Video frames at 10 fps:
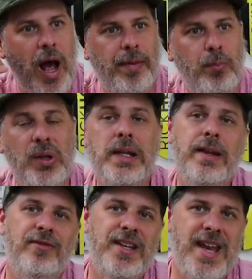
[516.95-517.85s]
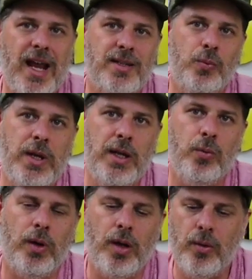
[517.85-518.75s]
i believe next
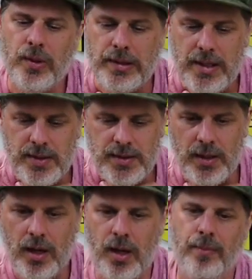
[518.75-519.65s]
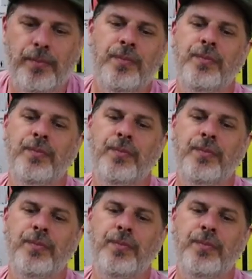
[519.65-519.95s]
week we're going to release um,